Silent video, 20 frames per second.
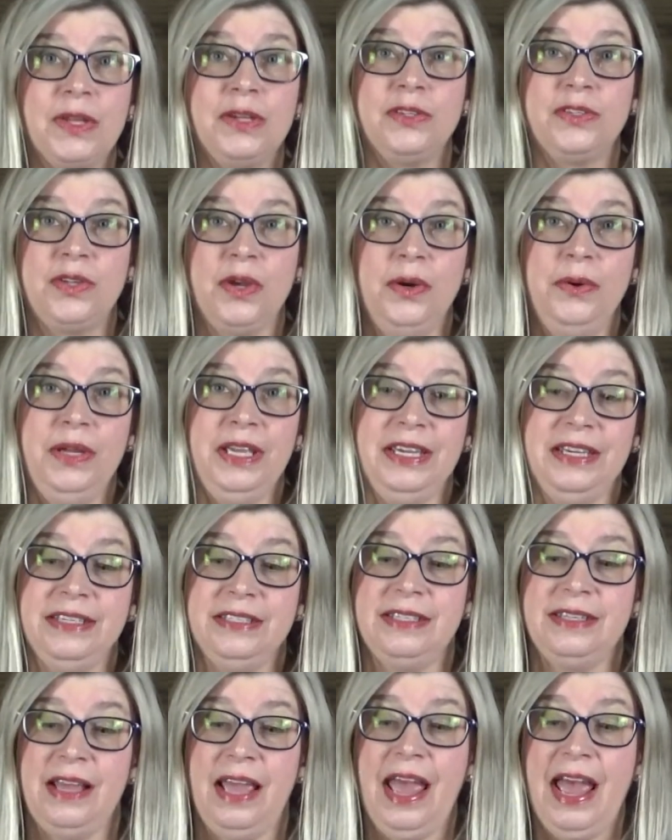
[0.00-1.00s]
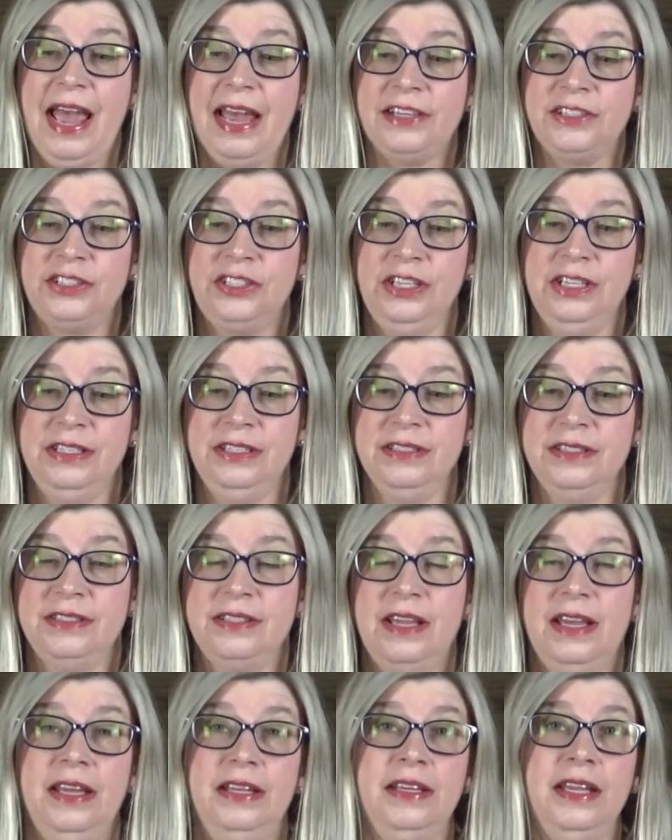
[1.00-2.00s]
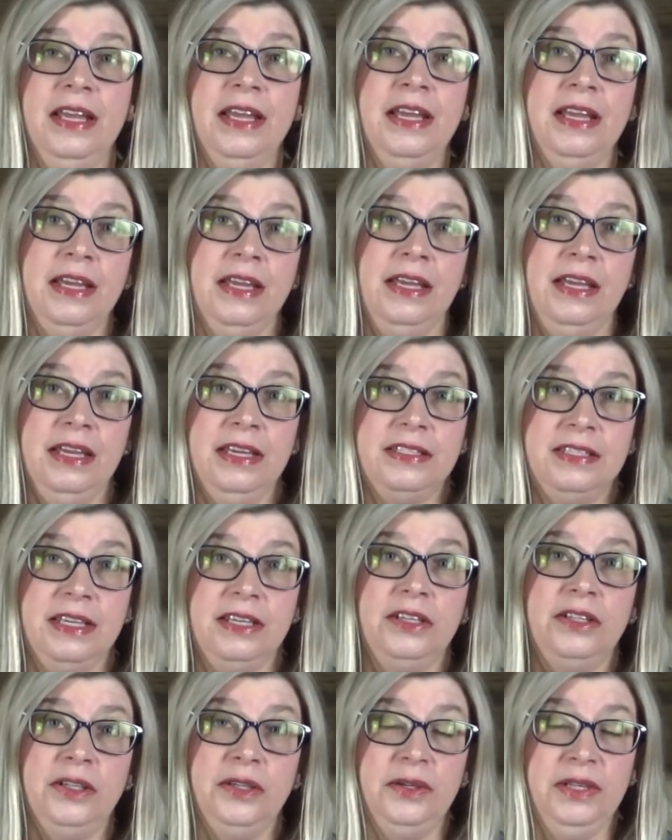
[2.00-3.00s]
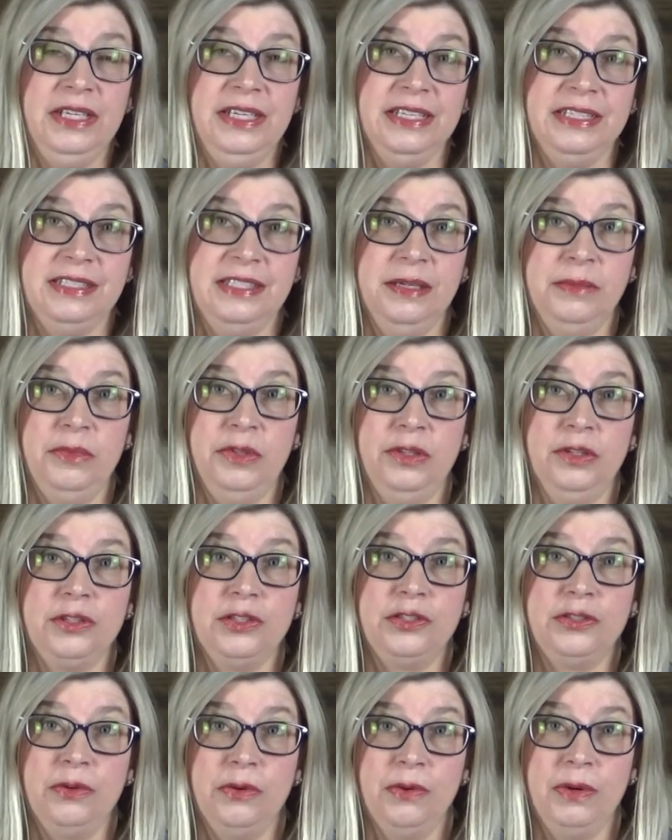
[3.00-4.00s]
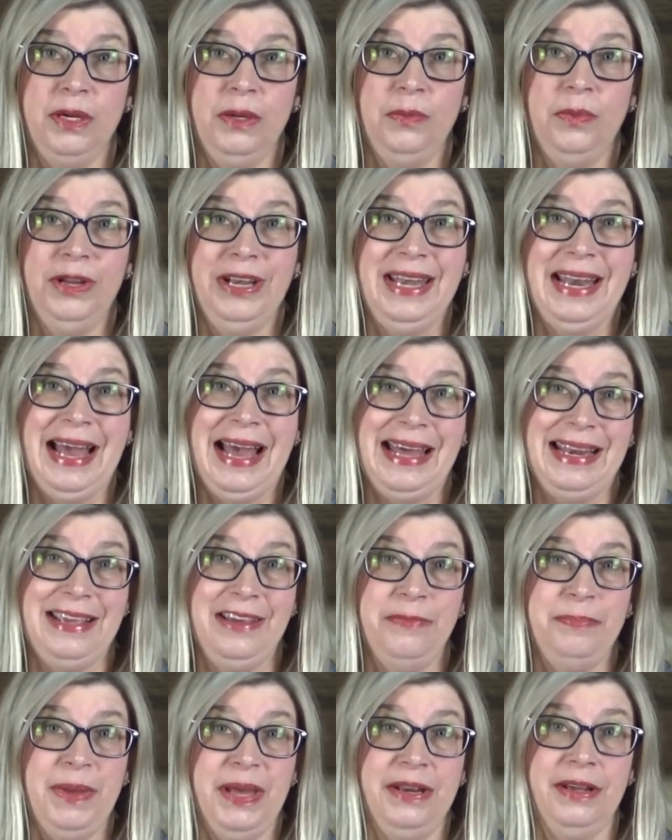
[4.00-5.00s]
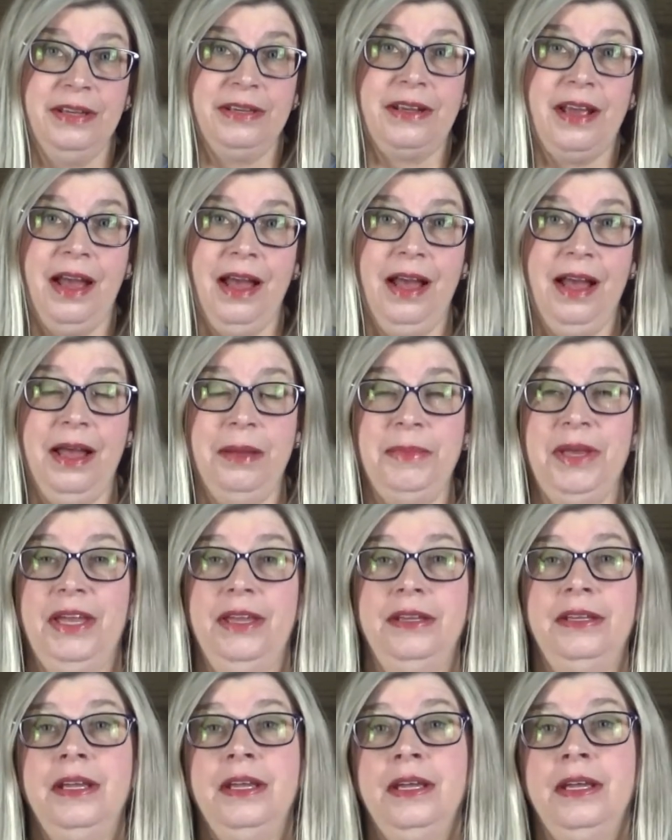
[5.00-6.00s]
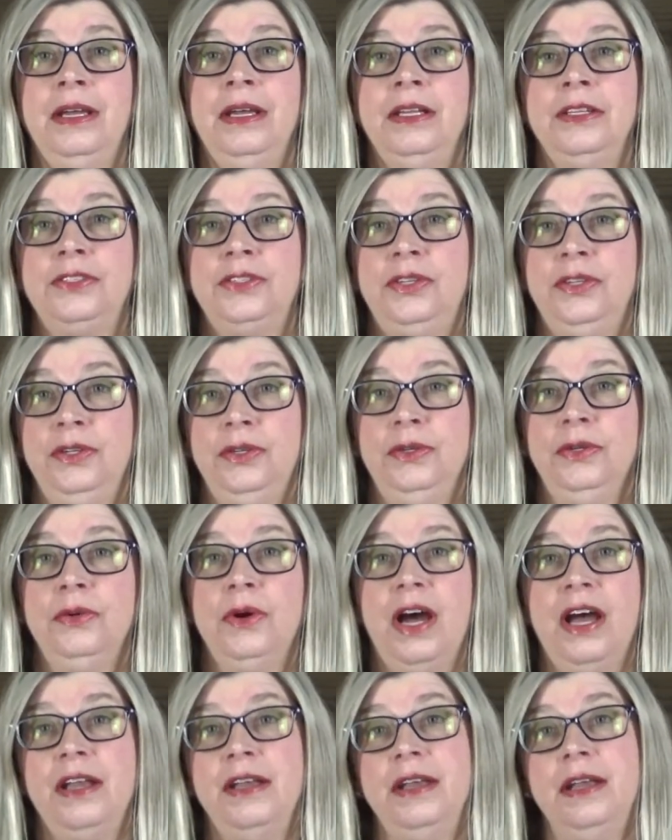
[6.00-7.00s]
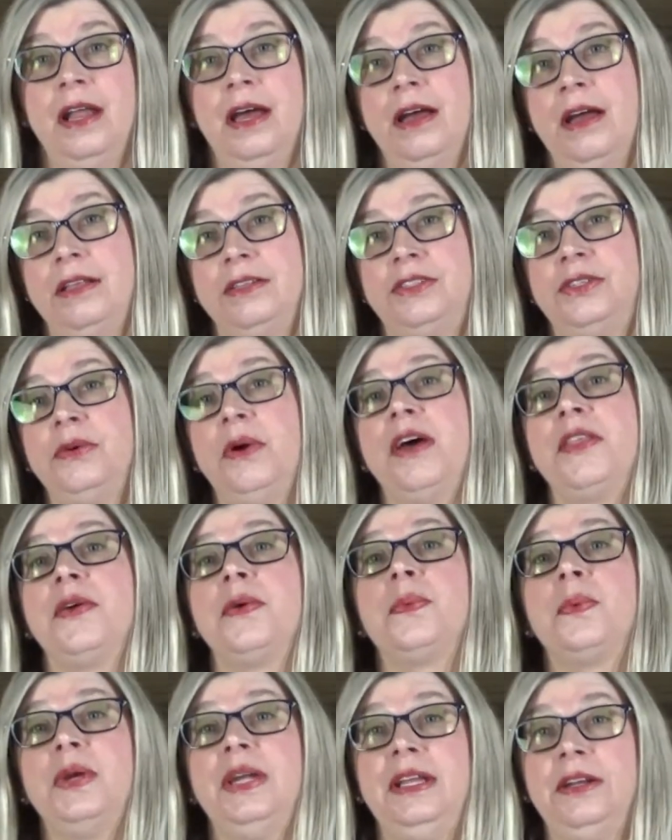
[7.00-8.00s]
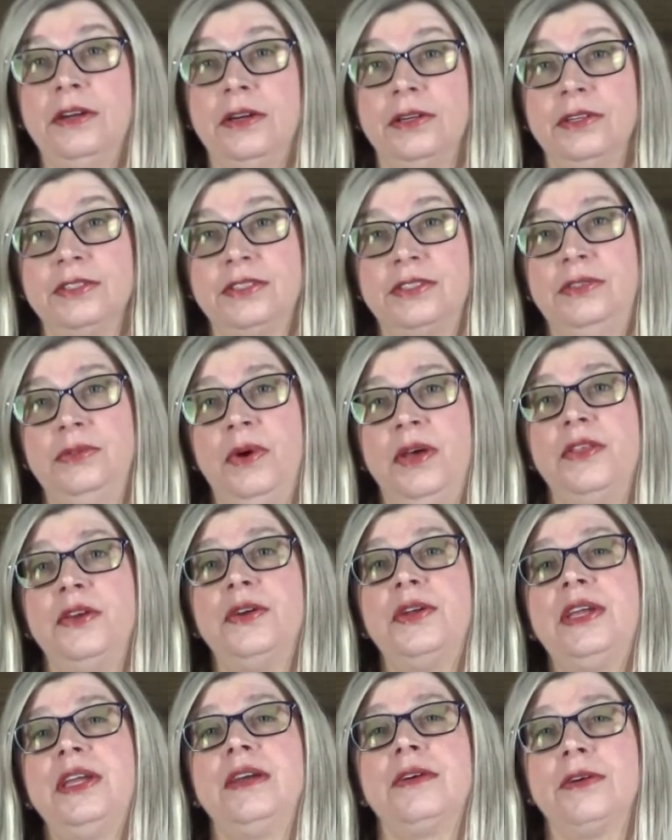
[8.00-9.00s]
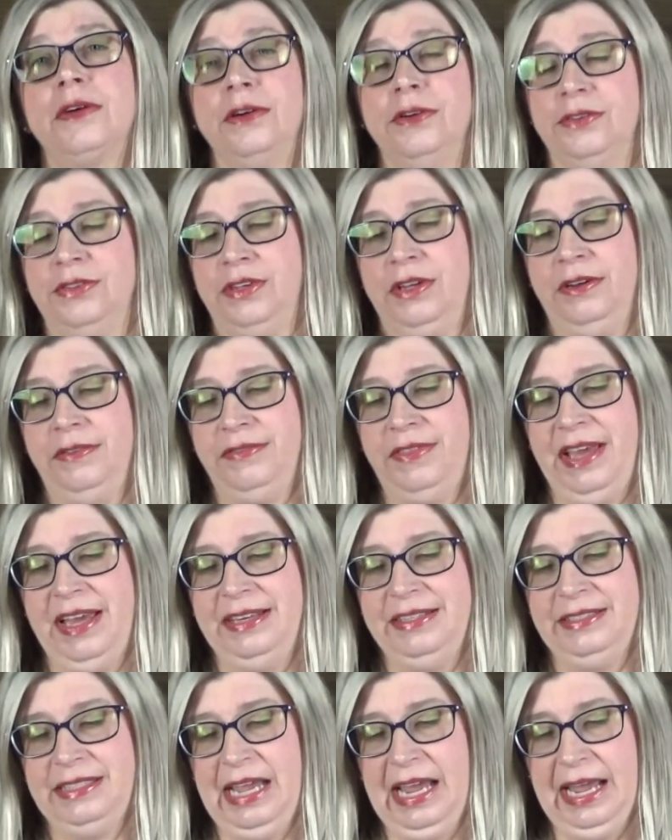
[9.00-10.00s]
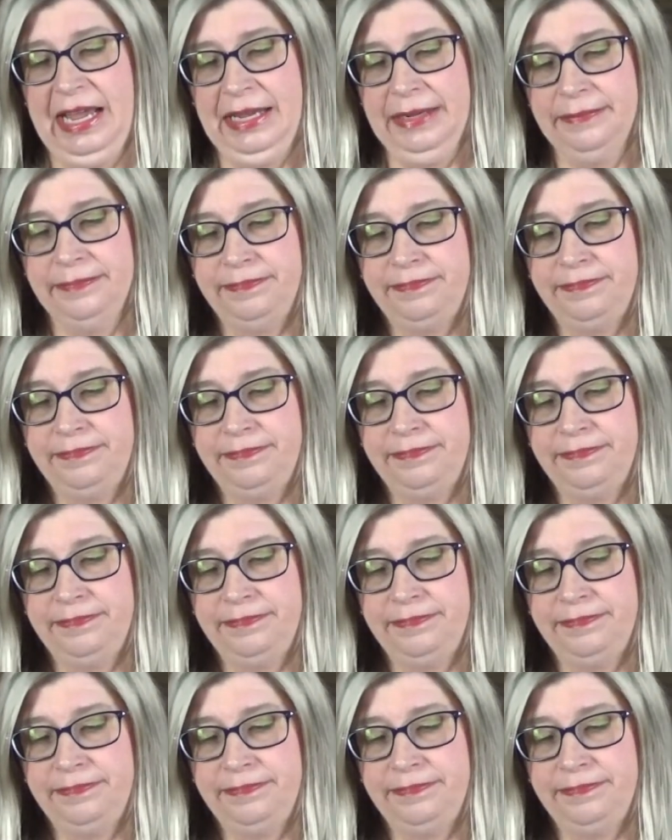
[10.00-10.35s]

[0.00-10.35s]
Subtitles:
So his actions and his including a similar story would not have been uncommon to other readers, to other hearers of that day.